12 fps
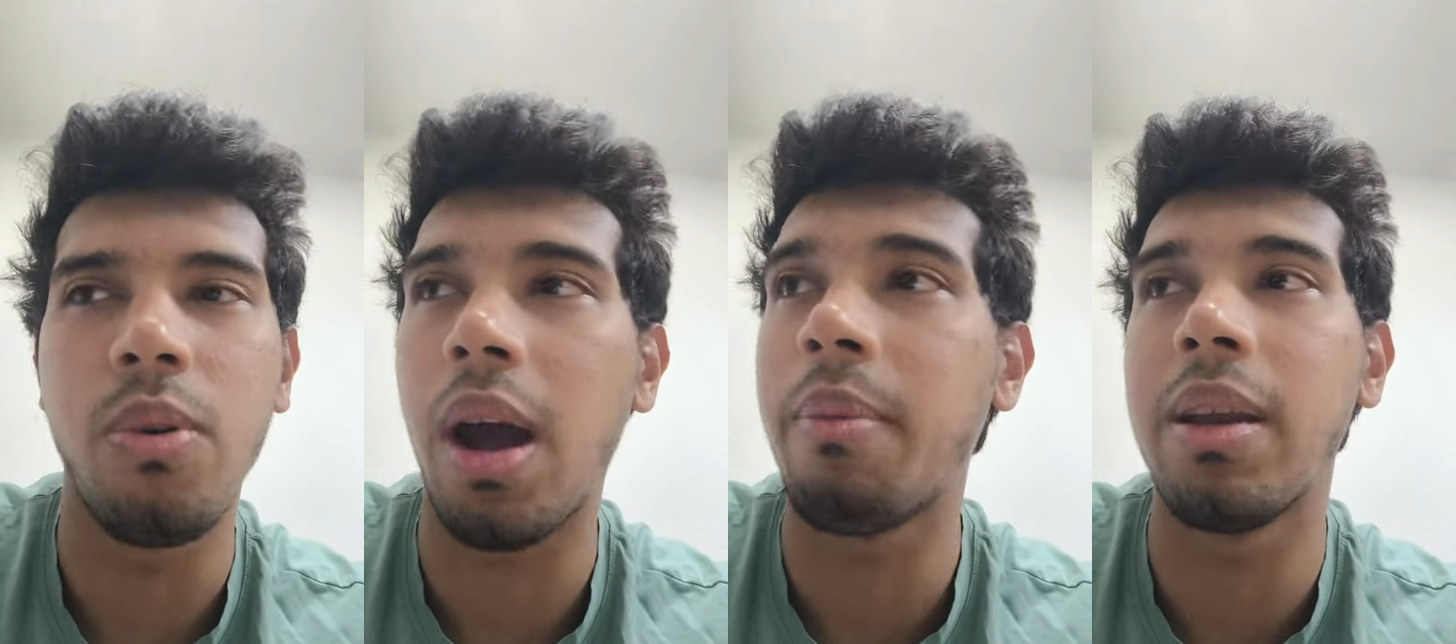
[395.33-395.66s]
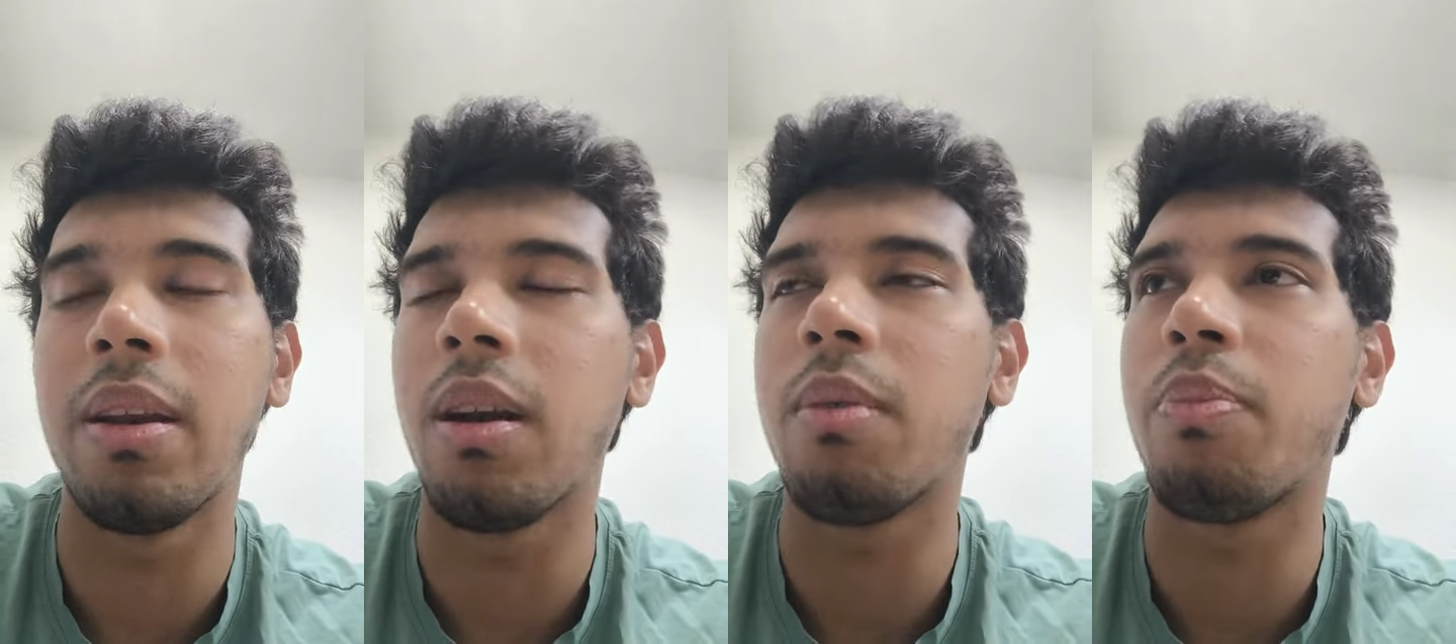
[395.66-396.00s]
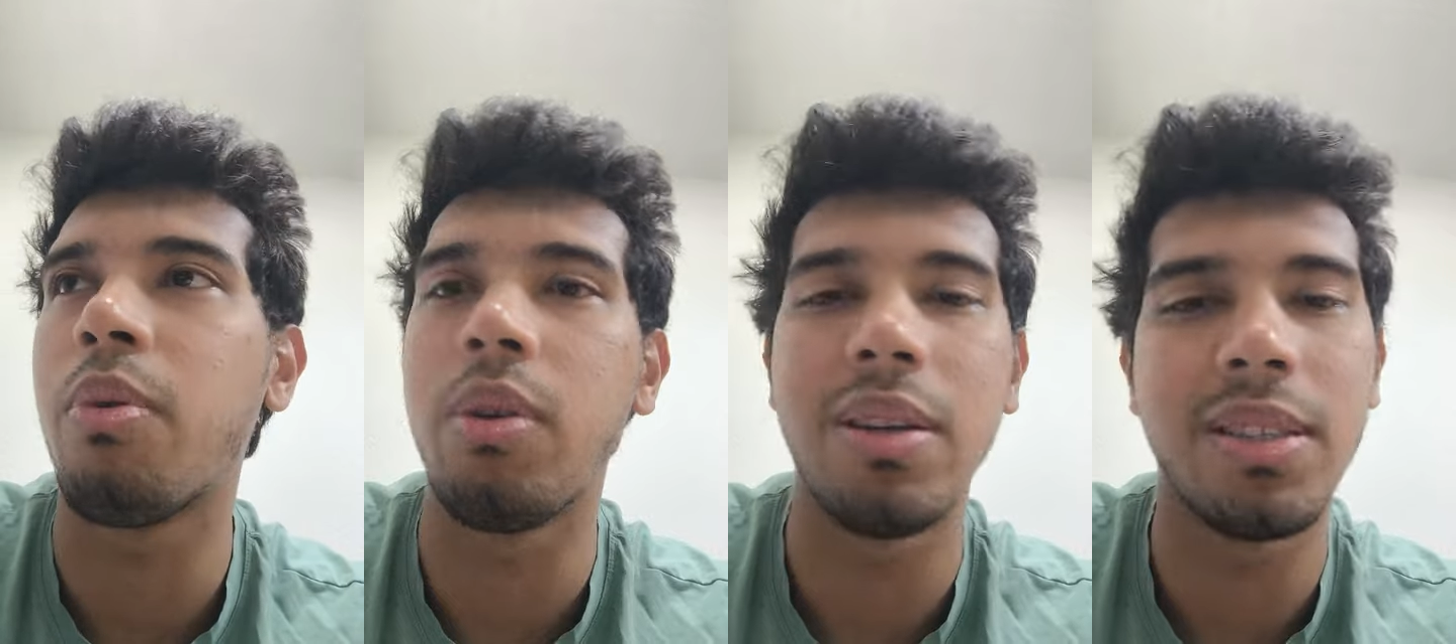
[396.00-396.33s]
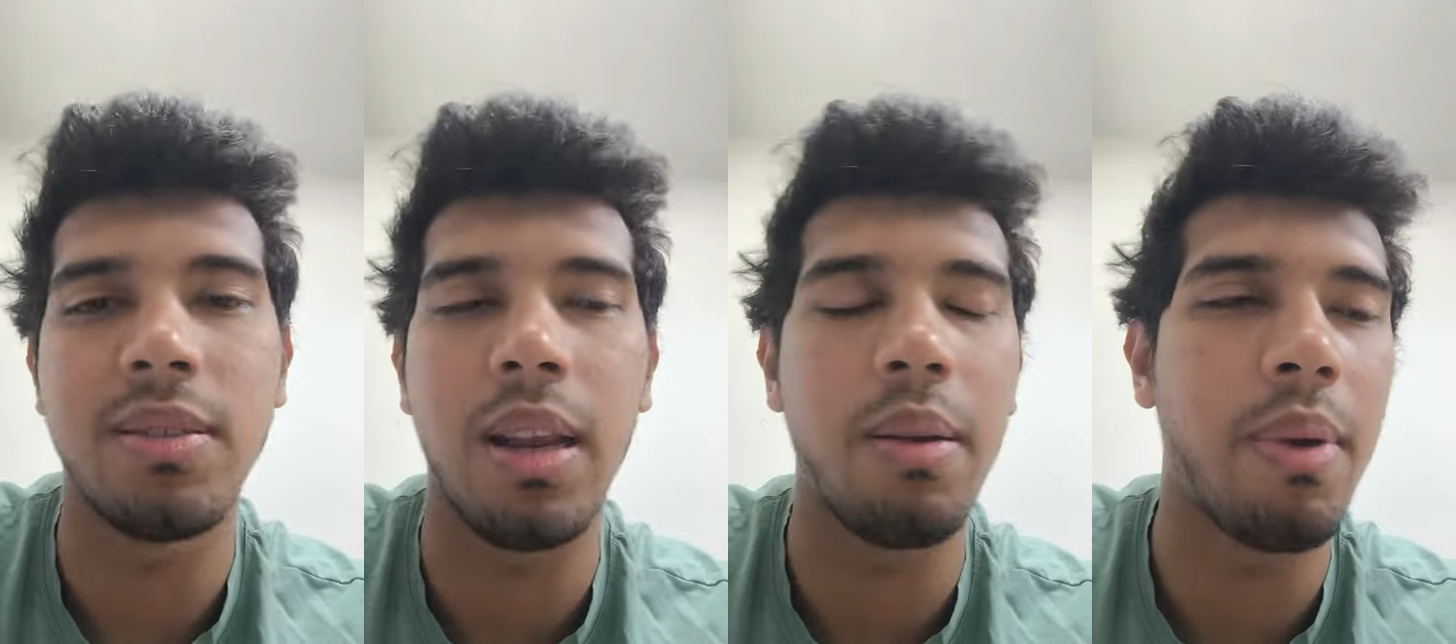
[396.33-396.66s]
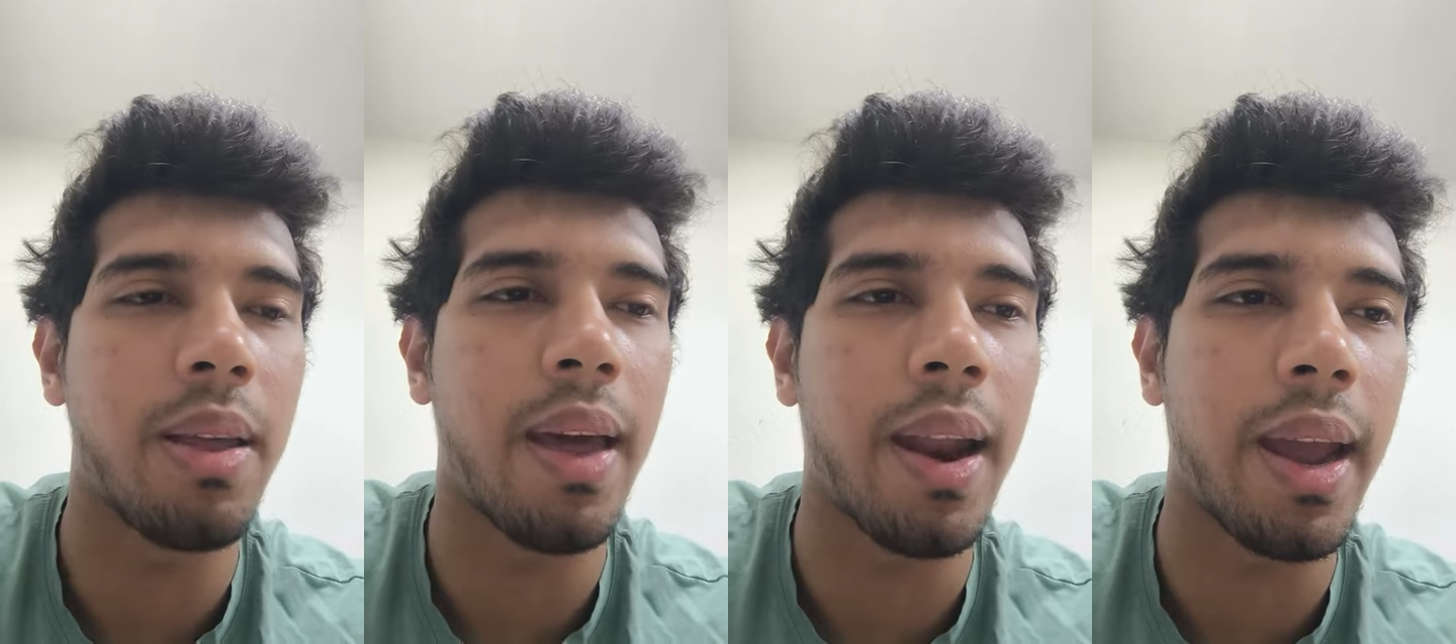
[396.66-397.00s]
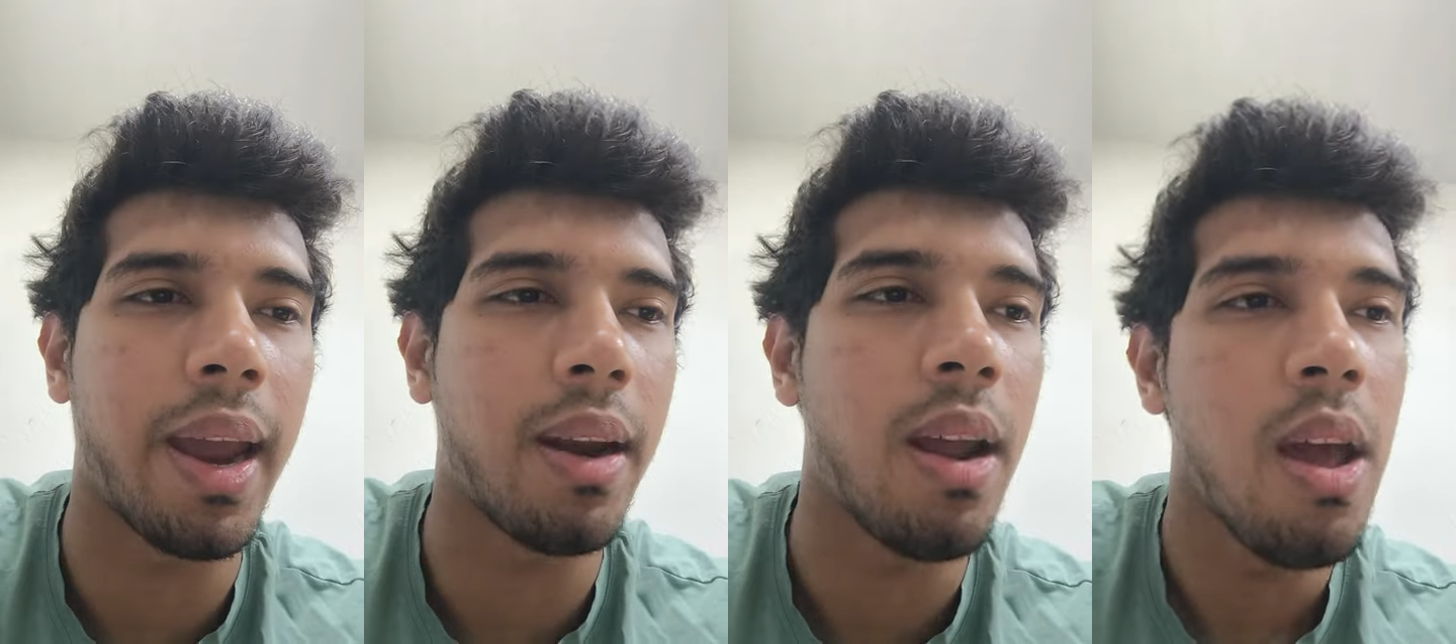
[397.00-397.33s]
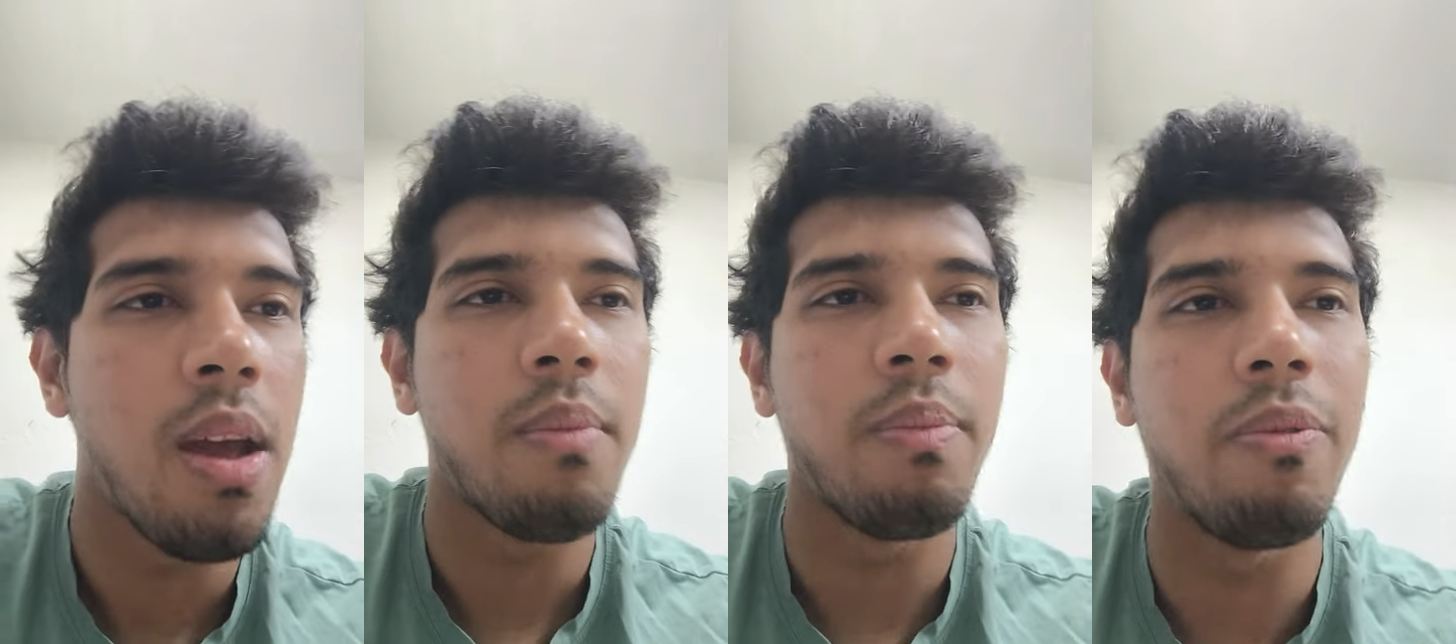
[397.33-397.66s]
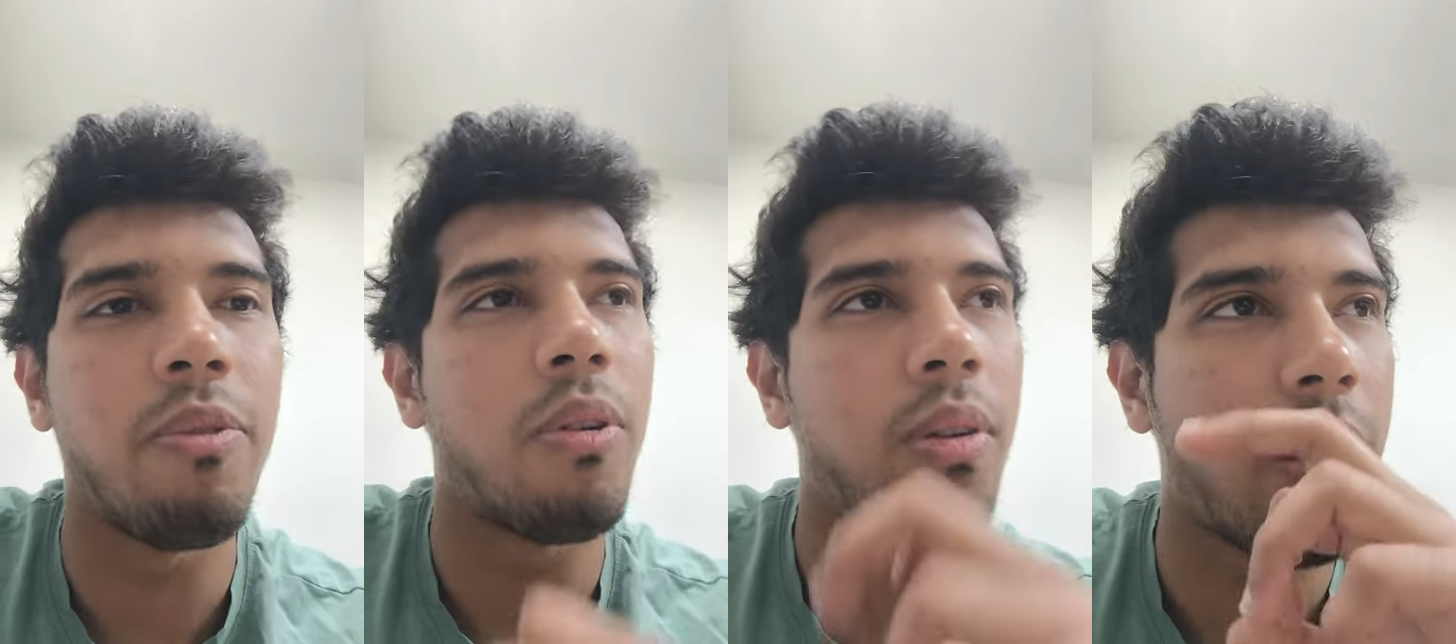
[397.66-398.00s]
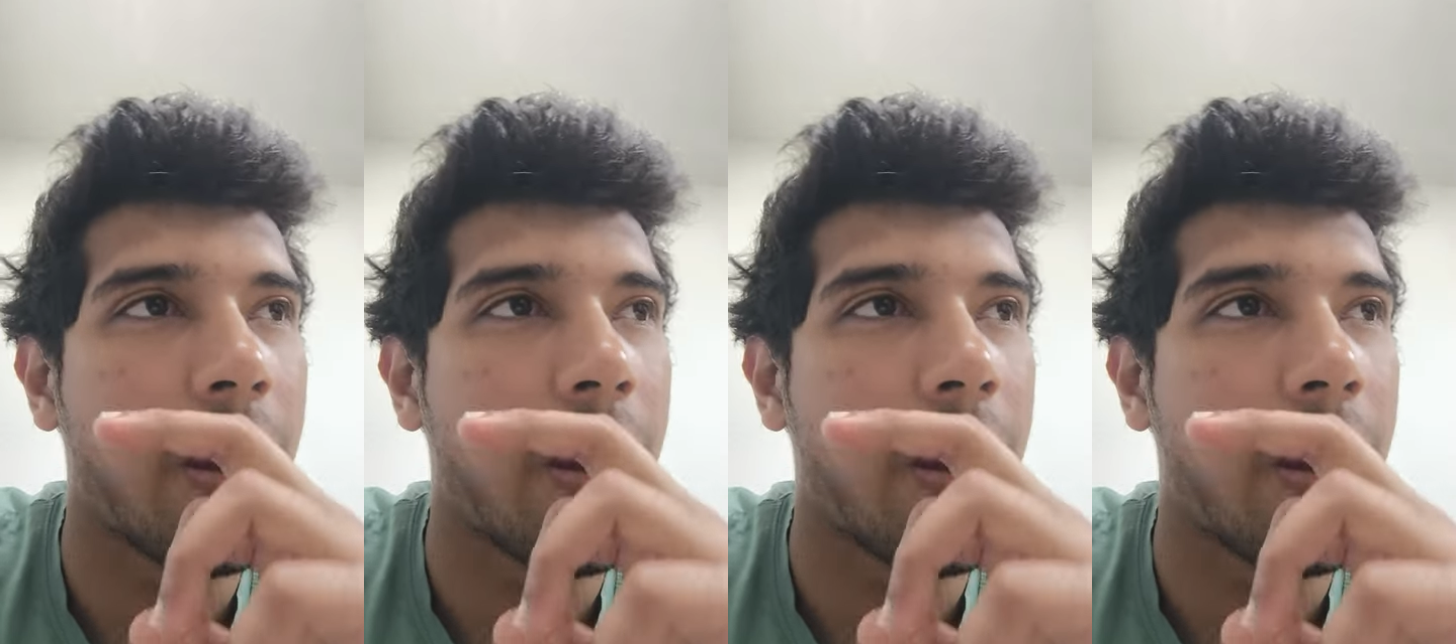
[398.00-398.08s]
I mean, not pro, it's a slim that I had before.